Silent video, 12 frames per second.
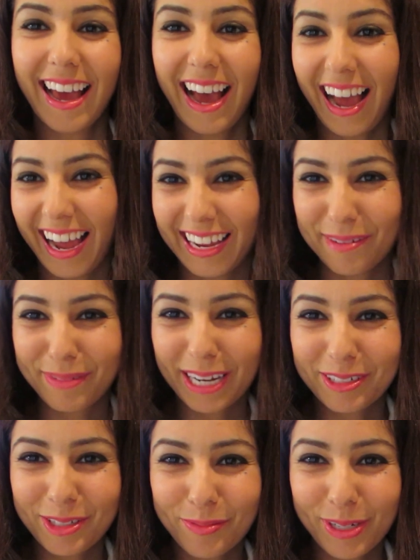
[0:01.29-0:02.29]
Hi, I'm
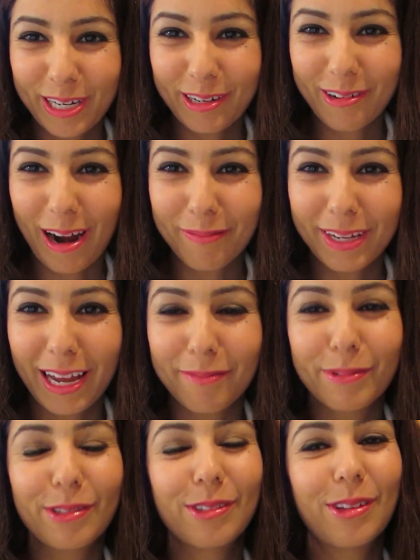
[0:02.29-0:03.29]
Dr. Sabrina Akrami.
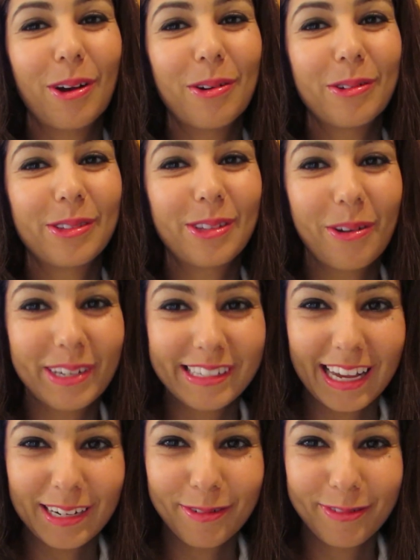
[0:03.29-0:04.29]
I'm so
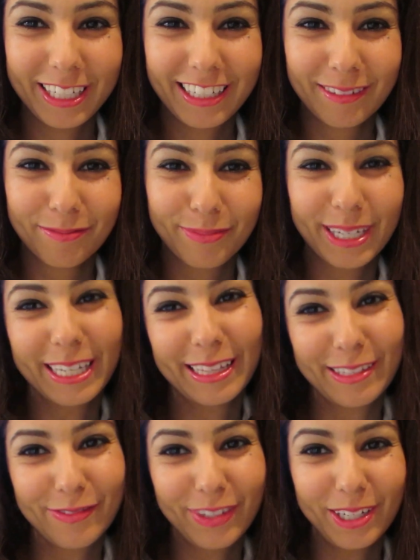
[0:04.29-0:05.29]
excited to be bringing
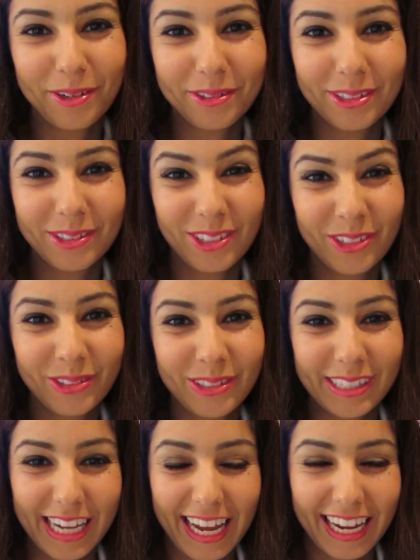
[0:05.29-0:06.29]
this video to you
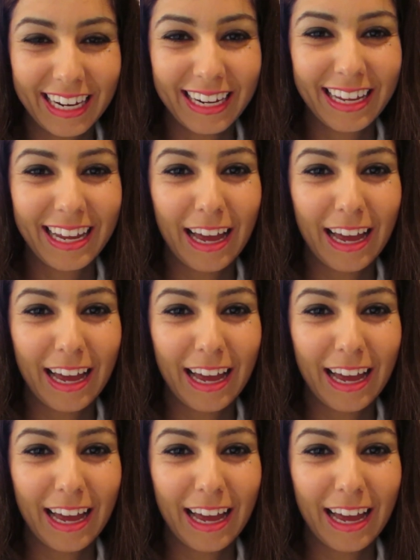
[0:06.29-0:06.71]
today.